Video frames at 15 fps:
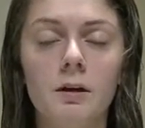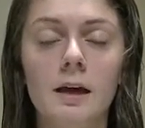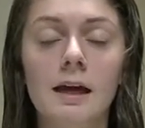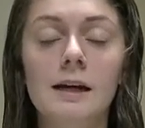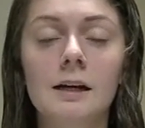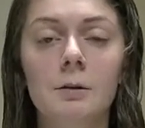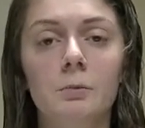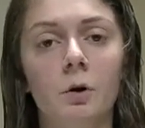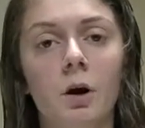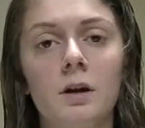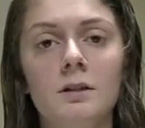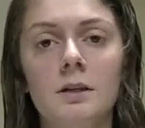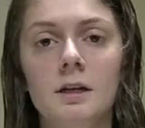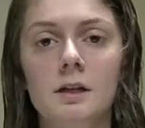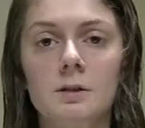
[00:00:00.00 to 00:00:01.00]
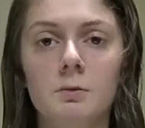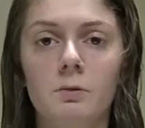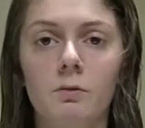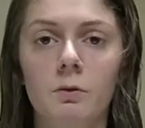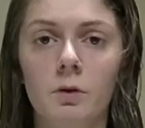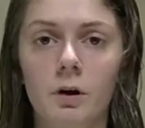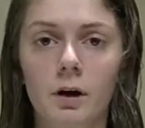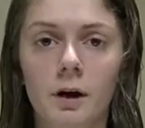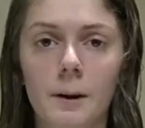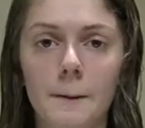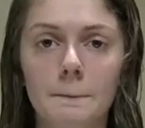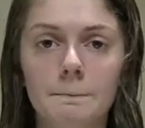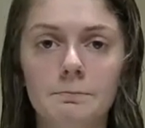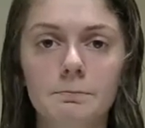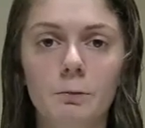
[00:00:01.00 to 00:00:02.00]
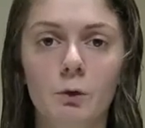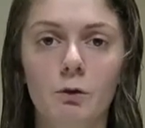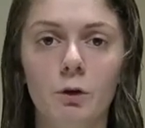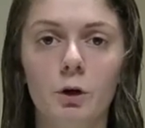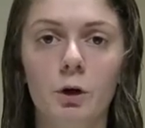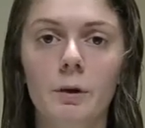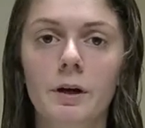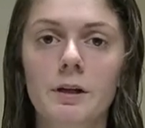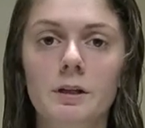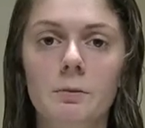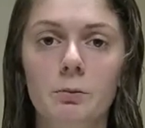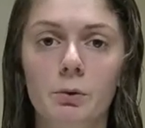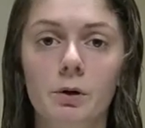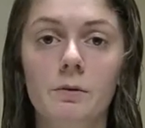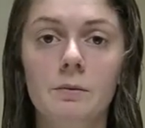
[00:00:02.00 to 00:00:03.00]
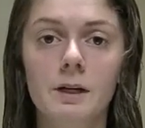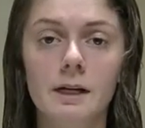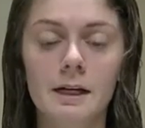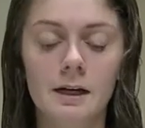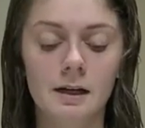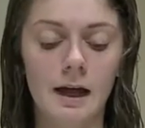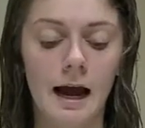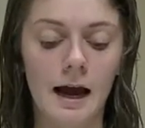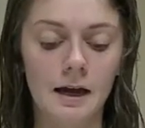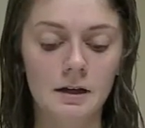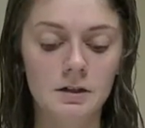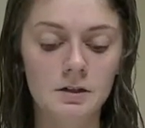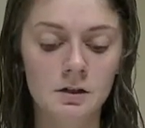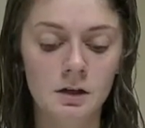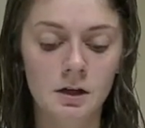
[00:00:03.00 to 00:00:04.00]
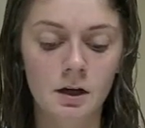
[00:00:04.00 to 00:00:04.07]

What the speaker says: editing process before going into print media and ads.